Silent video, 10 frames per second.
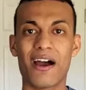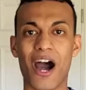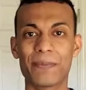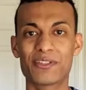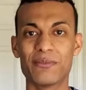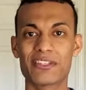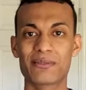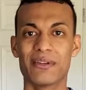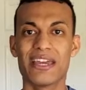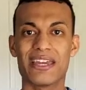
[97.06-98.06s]

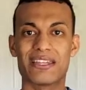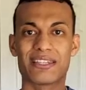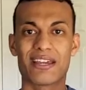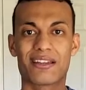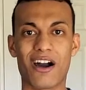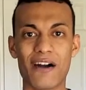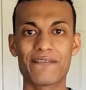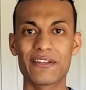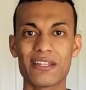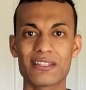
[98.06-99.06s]
Optimism is
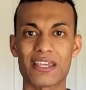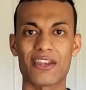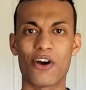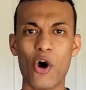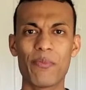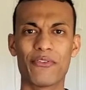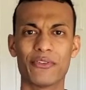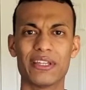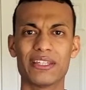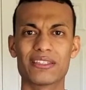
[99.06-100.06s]
confidence and
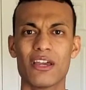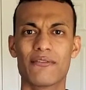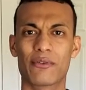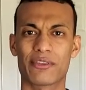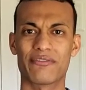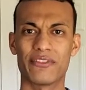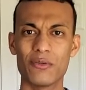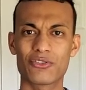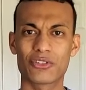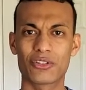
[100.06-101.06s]
hopefulness for the
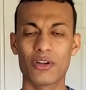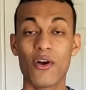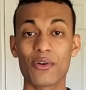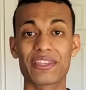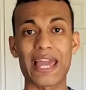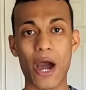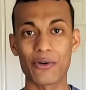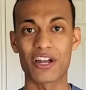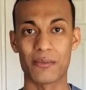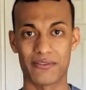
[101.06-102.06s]
future or the
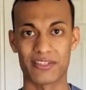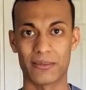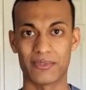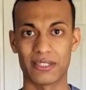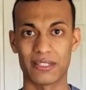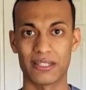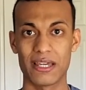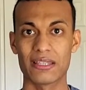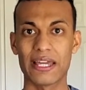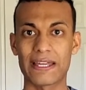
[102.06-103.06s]
outcome of something.
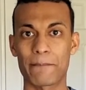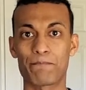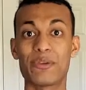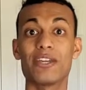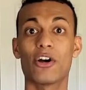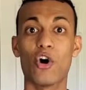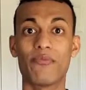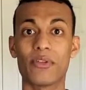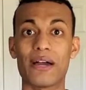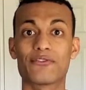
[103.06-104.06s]
Like being
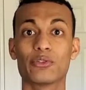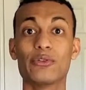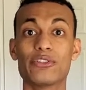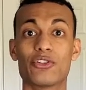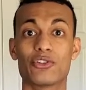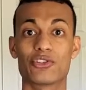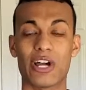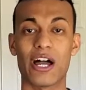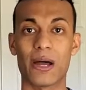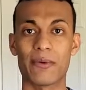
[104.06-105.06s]
hopeful after losing your
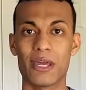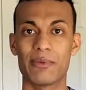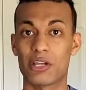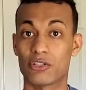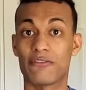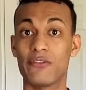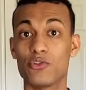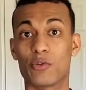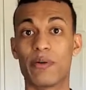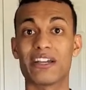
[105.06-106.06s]
job because of
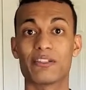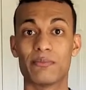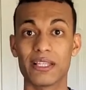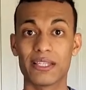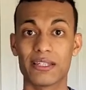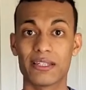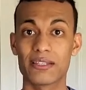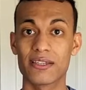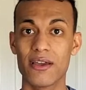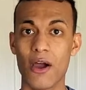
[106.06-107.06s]
future
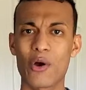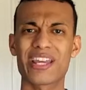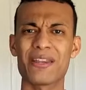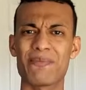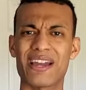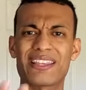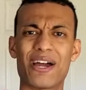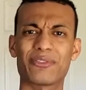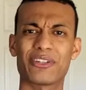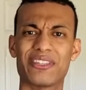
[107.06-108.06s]
possibilities, or getting back
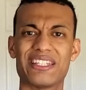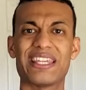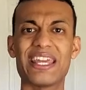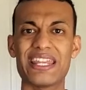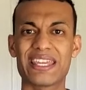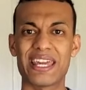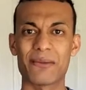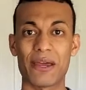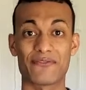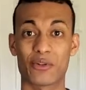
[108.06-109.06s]
out there in the dating game
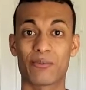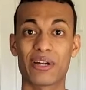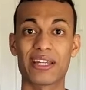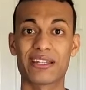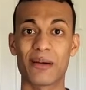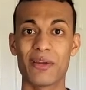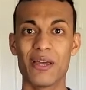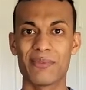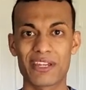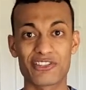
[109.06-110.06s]
after a breakup
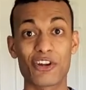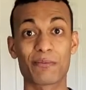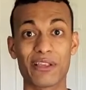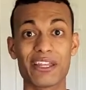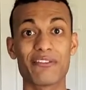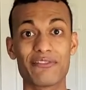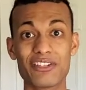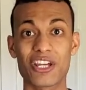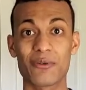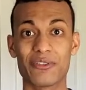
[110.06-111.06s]
because there are plenty of fish
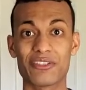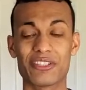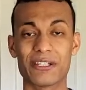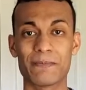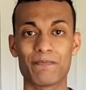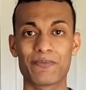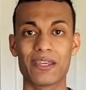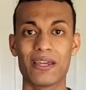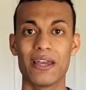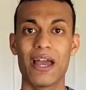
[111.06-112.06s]
out in the sea.
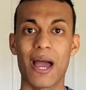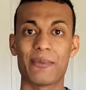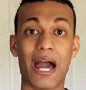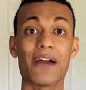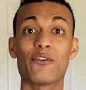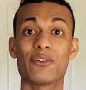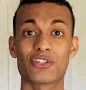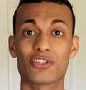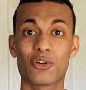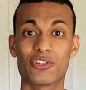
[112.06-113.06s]
I mean, I've always
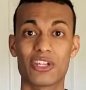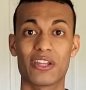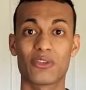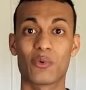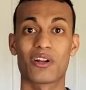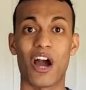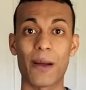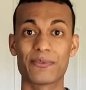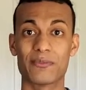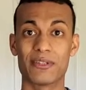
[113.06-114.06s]
associated the word
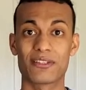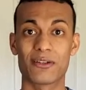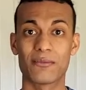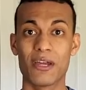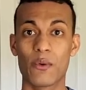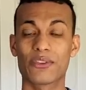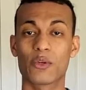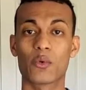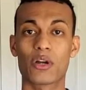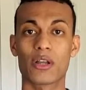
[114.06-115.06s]
optimism with the
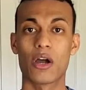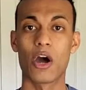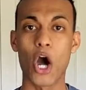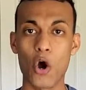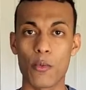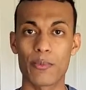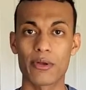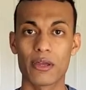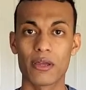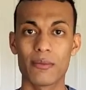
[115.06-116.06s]
word hope,
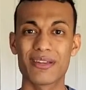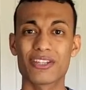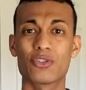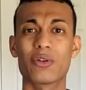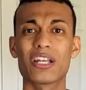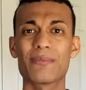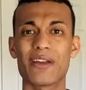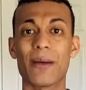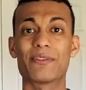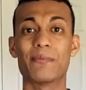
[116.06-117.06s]
because in order to be
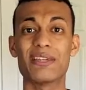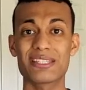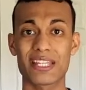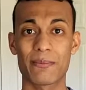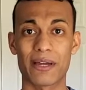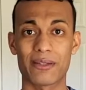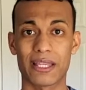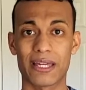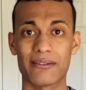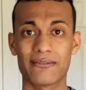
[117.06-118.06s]
optimistic about
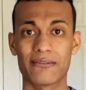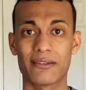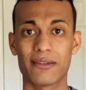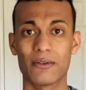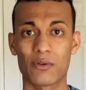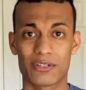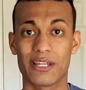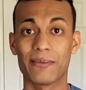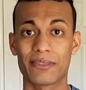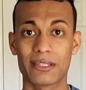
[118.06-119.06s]
life or
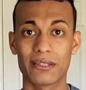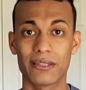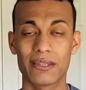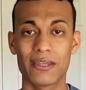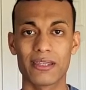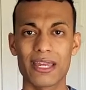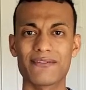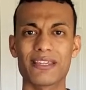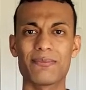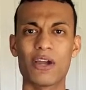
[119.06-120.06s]
something, you have
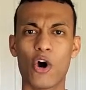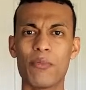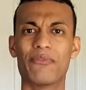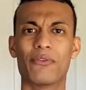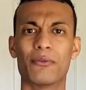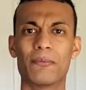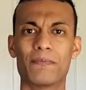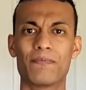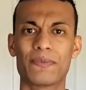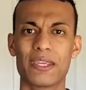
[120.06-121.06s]
to be hopeful.
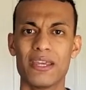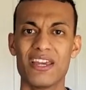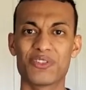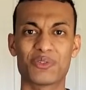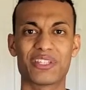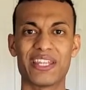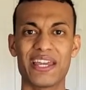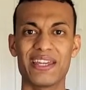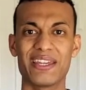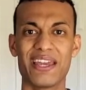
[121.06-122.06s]
So
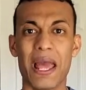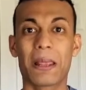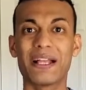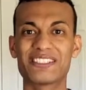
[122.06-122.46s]
today, let's